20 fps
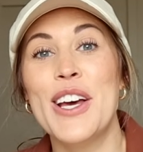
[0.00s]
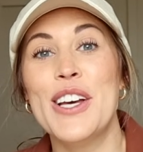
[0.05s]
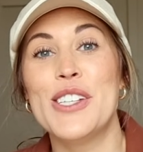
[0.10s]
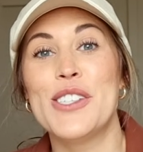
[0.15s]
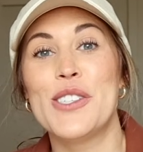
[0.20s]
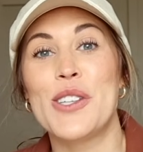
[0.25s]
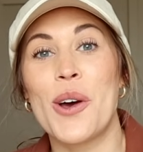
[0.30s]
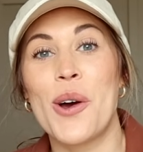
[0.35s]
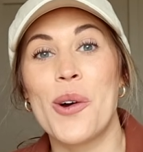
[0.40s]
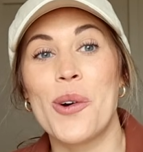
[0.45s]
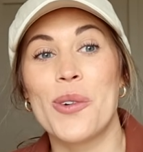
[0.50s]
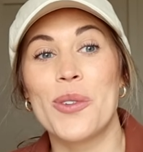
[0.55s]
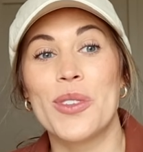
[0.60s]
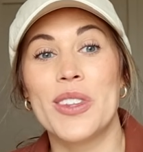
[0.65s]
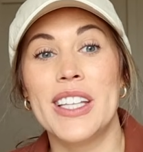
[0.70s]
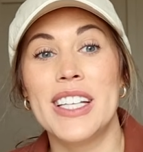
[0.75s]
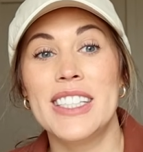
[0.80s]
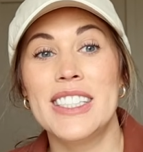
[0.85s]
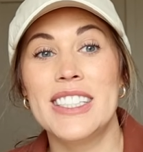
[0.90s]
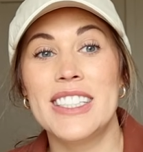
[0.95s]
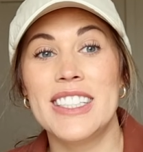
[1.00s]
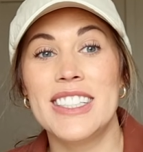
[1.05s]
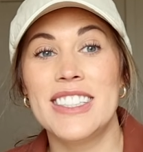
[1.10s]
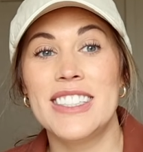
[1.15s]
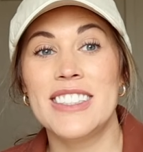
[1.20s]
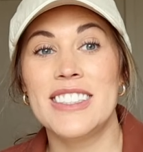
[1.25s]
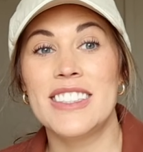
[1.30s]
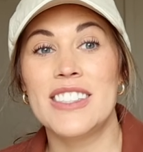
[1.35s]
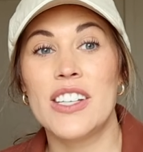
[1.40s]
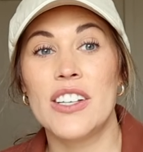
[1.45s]
So this
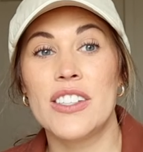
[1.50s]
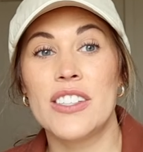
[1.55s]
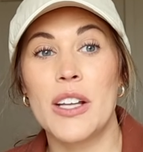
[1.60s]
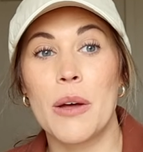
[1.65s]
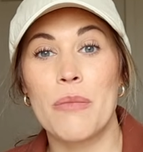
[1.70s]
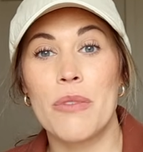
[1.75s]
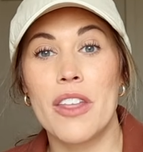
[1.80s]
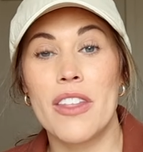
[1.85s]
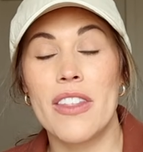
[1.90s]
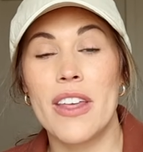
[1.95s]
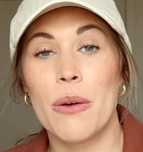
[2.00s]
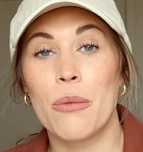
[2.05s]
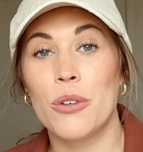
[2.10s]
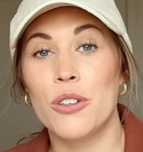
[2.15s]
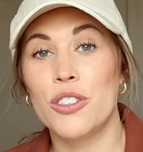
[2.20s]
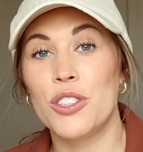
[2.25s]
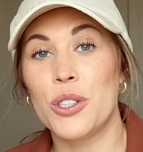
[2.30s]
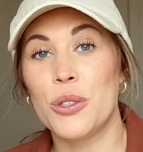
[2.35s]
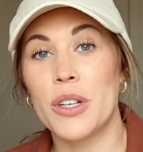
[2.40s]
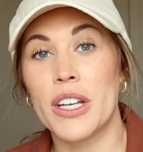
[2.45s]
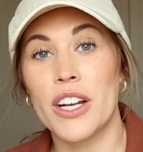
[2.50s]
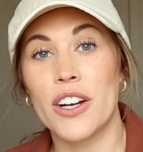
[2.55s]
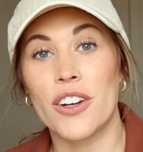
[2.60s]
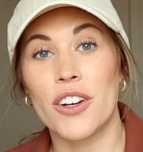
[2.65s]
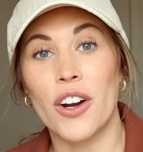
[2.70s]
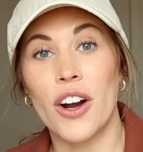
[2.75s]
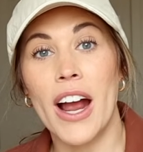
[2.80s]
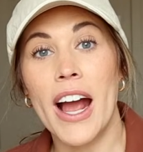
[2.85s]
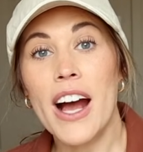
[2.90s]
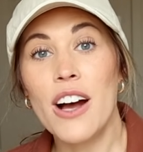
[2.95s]
is something that we'll do here at
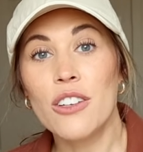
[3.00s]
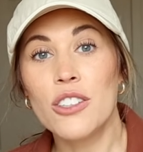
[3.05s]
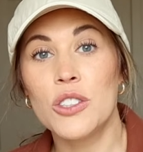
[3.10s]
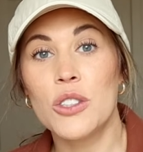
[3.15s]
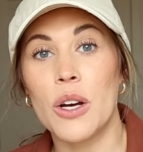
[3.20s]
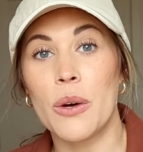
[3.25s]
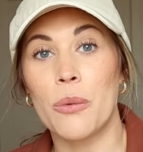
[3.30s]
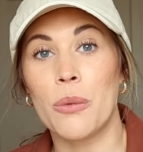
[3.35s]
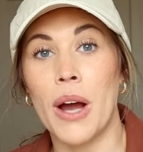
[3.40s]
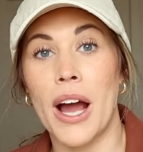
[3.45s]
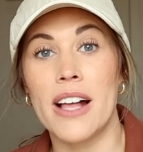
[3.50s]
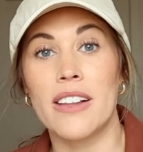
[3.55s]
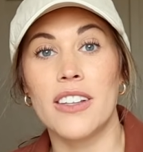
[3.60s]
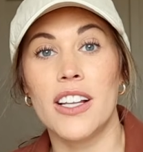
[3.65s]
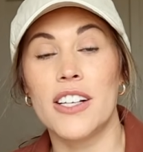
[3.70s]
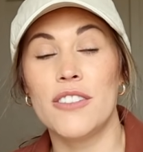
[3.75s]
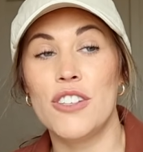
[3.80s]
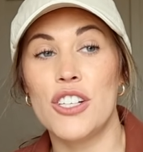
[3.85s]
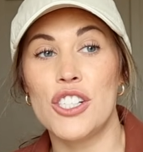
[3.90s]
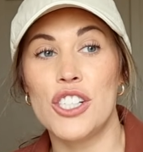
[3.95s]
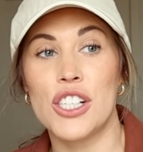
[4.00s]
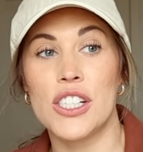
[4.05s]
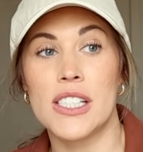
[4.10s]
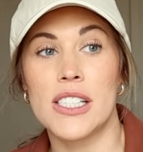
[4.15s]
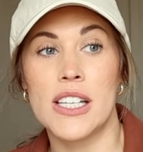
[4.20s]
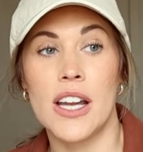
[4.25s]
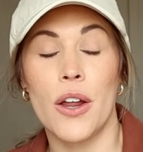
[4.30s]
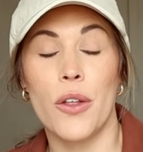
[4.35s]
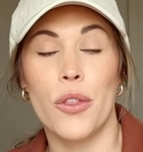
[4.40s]
our house. I love to just